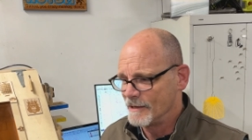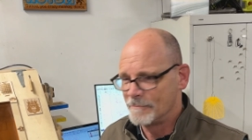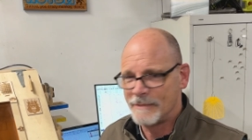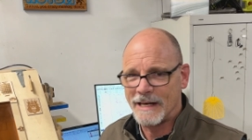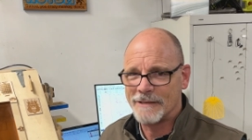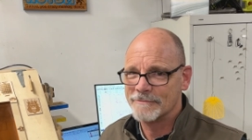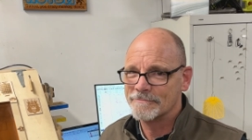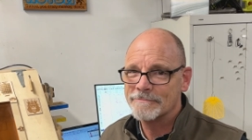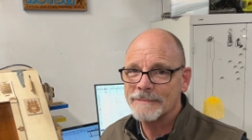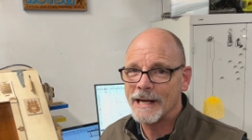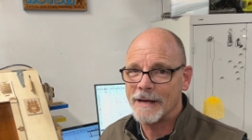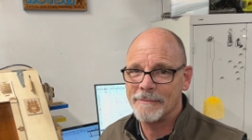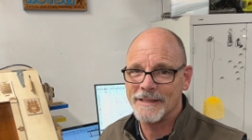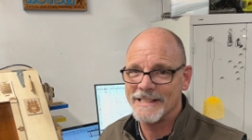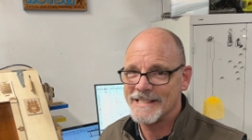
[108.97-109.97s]
About
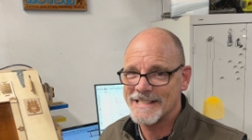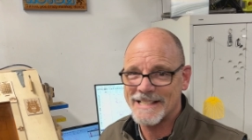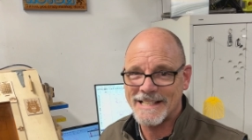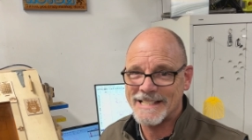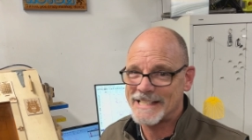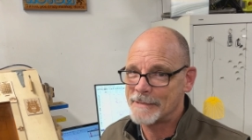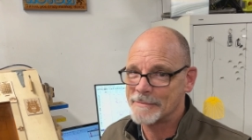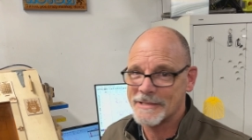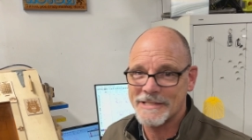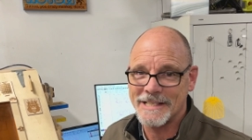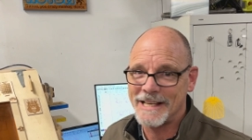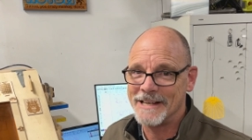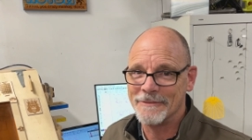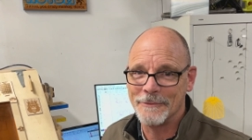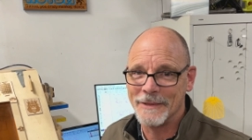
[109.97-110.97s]
probably
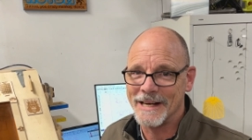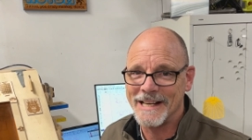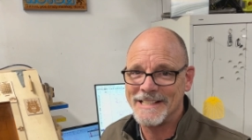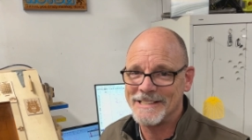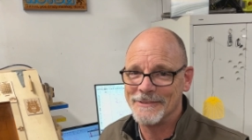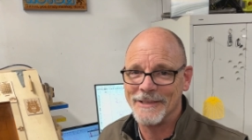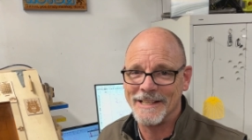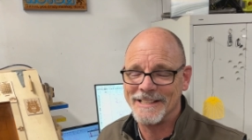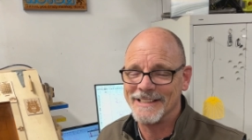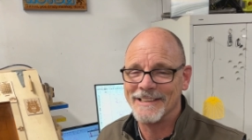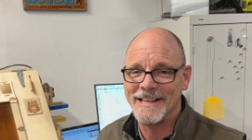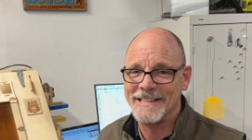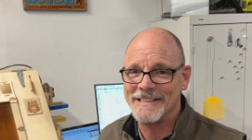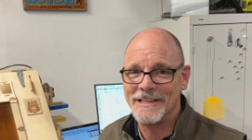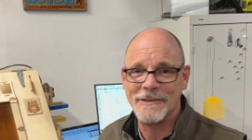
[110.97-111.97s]
60% of what I do on here,
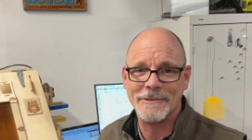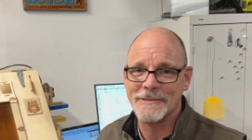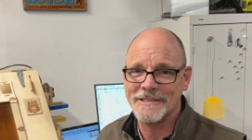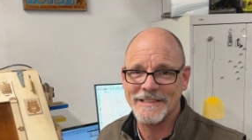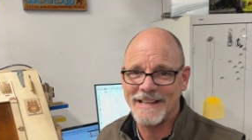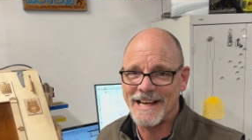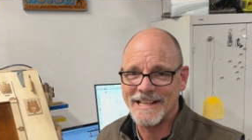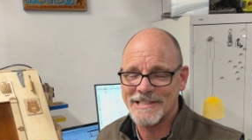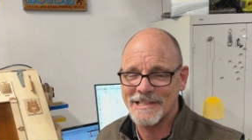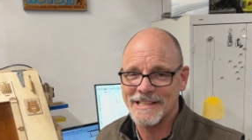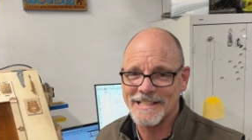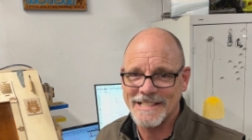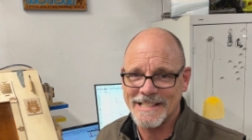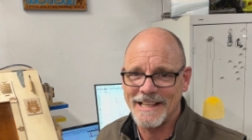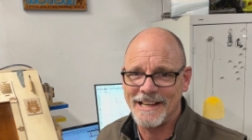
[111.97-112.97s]
I don't
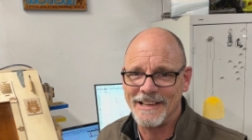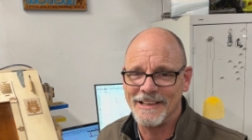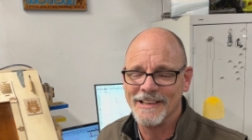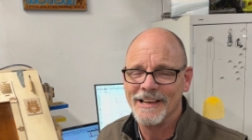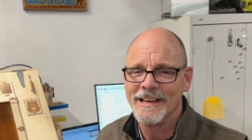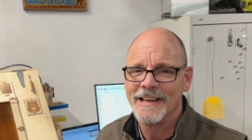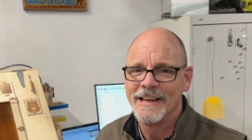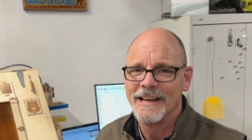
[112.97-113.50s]
actually sell.